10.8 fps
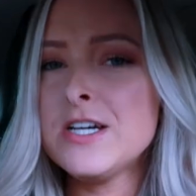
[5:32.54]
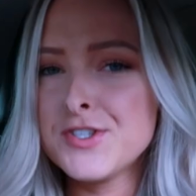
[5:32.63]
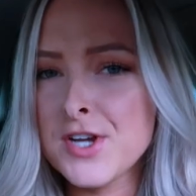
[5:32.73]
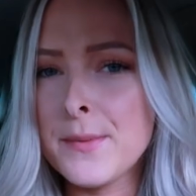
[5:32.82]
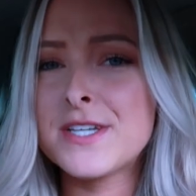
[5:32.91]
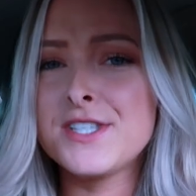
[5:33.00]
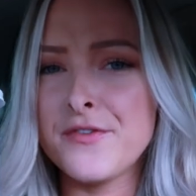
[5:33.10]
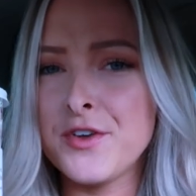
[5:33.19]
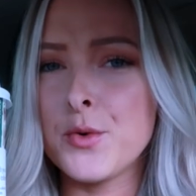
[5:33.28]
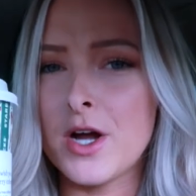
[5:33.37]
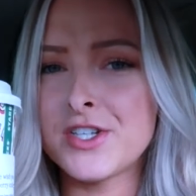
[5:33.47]
Starbucks, if
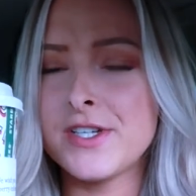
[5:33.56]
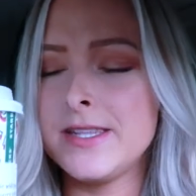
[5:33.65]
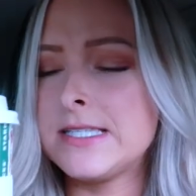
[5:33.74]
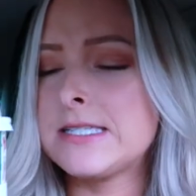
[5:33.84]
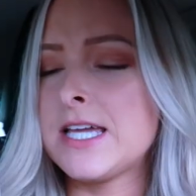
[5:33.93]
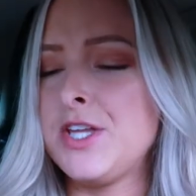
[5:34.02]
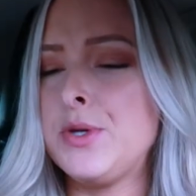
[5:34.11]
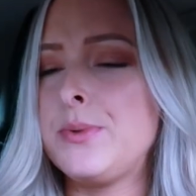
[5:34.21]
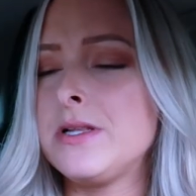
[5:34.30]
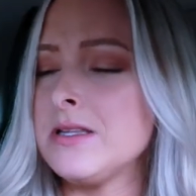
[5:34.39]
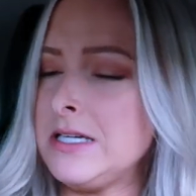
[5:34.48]
you're watching this, can you
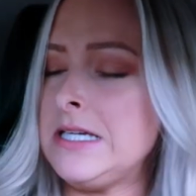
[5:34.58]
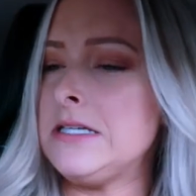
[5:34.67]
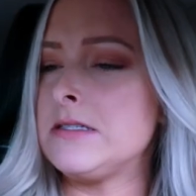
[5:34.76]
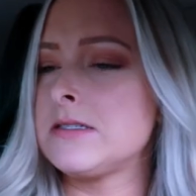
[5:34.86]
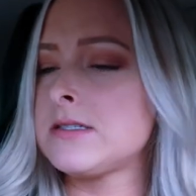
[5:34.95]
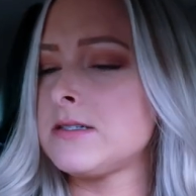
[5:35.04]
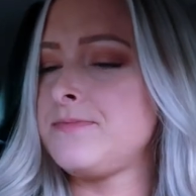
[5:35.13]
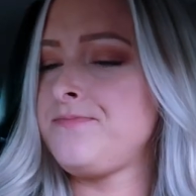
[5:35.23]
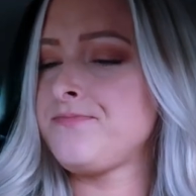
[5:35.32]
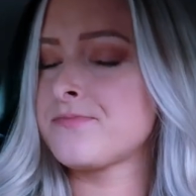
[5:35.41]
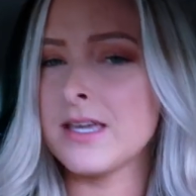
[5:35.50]
please
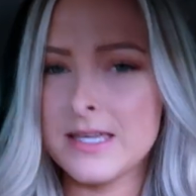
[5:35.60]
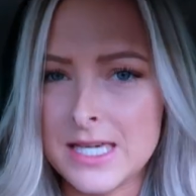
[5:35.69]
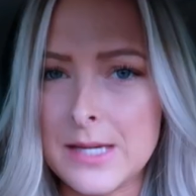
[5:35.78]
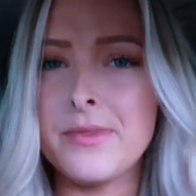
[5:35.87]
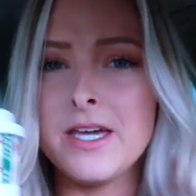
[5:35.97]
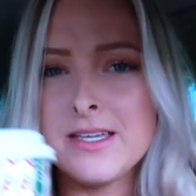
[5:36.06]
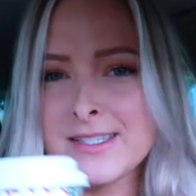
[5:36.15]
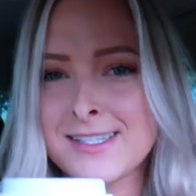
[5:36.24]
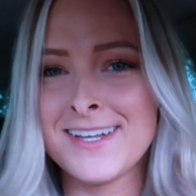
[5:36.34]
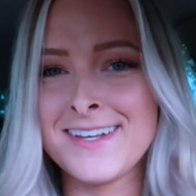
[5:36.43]
keep this?